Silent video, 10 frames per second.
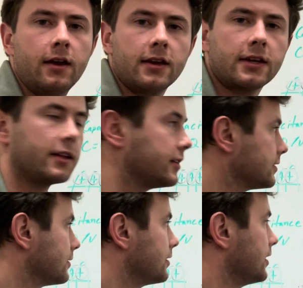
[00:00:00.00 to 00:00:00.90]
Okay,
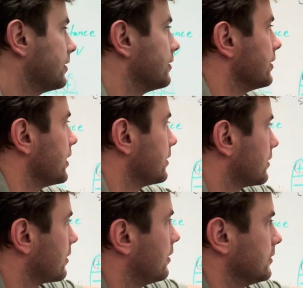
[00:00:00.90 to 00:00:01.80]
let's look at the length
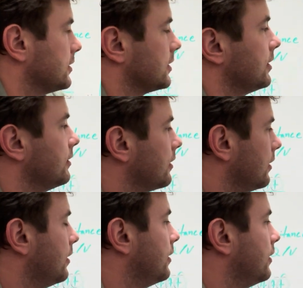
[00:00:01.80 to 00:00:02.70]
constant.
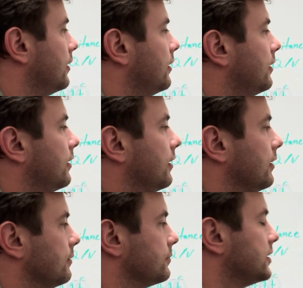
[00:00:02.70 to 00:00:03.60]

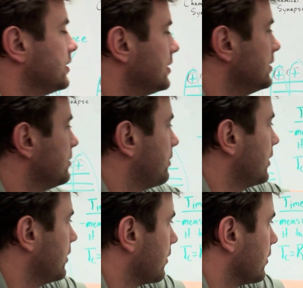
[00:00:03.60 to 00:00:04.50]
This is
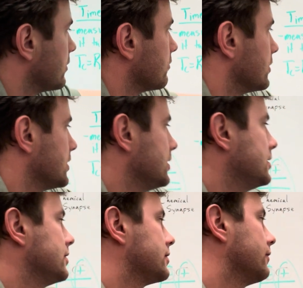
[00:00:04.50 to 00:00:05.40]
dependent on
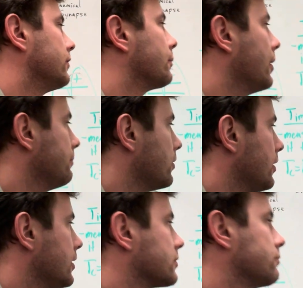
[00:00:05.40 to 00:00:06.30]
resistance of your
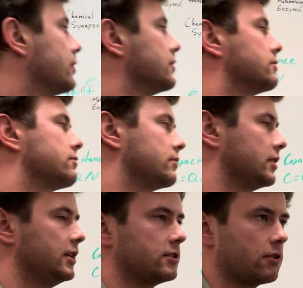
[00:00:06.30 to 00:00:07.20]
membrane as well as
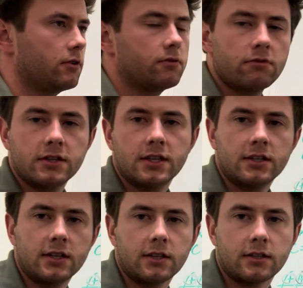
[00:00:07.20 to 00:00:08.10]
internal
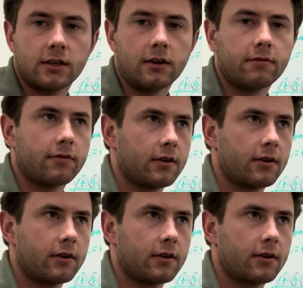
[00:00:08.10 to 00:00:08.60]
resistance of